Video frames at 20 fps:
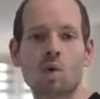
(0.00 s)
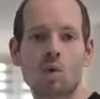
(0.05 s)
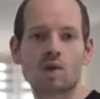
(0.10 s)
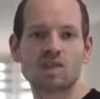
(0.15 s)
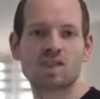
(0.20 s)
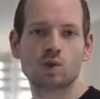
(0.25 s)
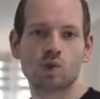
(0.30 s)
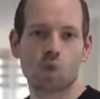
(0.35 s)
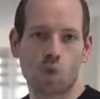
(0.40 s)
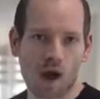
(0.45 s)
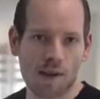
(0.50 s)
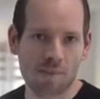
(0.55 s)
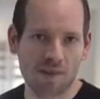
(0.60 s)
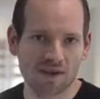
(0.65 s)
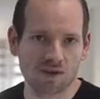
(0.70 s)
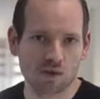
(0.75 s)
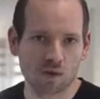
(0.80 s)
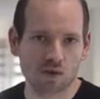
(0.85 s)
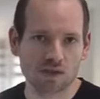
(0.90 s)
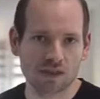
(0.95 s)
which is why my
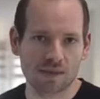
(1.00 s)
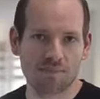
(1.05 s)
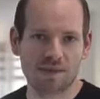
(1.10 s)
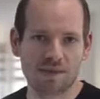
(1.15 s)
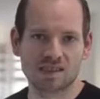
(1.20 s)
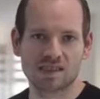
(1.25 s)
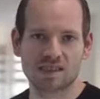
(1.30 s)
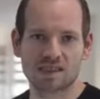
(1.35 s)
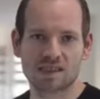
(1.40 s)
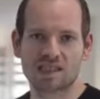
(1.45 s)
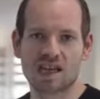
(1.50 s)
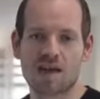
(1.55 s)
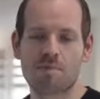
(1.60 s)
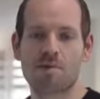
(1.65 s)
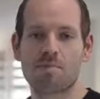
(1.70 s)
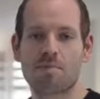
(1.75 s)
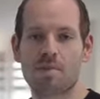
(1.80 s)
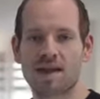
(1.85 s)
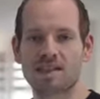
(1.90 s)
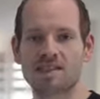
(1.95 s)
tools and businesses have
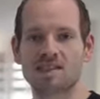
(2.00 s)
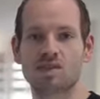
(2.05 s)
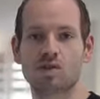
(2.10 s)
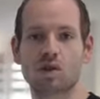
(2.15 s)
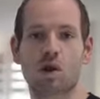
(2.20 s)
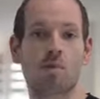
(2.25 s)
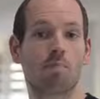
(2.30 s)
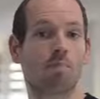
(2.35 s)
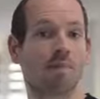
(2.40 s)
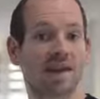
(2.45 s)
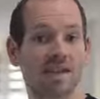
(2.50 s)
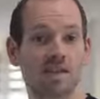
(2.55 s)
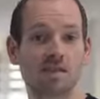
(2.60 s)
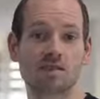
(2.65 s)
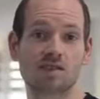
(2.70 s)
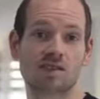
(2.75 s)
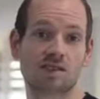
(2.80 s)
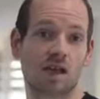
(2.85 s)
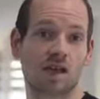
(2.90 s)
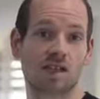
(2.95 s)
been mentioned on major
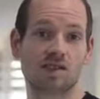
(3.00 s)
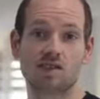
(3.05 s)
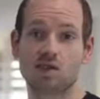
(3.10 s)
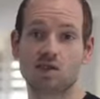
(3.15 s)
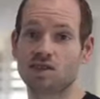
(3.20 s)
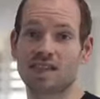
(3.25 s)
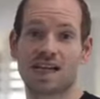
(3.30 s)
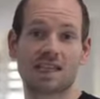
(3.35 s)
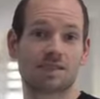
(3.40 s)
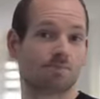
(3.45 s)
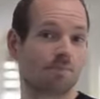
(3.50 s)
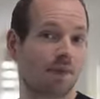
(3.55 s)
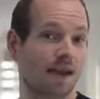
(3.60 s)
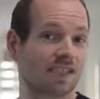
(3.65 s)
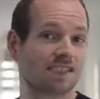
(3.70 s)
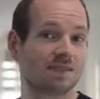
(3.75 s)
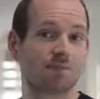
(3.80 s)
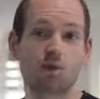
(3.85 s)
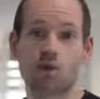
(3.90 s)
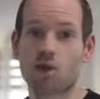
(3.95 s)
sites such as
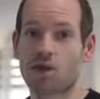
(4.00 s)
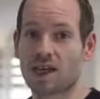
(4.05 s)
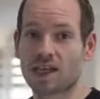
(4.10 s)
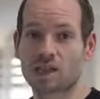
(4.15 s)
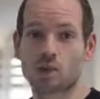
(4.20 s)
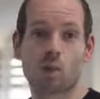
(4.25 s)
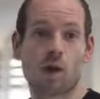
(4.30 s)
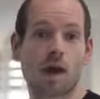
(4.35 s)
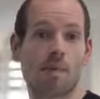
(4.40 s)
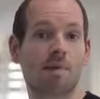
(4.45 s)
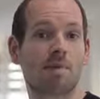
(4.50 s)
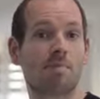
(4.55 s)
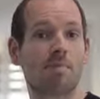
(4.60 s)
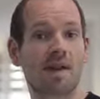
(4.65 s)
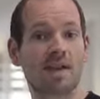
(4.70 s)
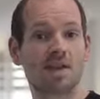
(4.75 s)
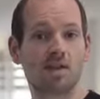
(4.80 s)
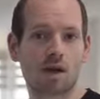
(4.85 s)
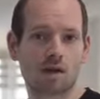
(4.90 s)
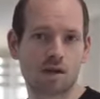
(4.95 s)
Mashable, The Next Web, and
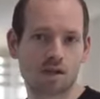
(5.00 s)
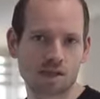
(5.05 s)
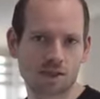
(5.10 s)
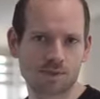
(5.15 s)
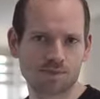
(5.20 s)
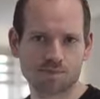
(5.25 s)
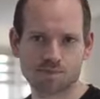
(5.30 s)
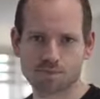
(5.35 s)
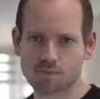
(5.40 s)
many others,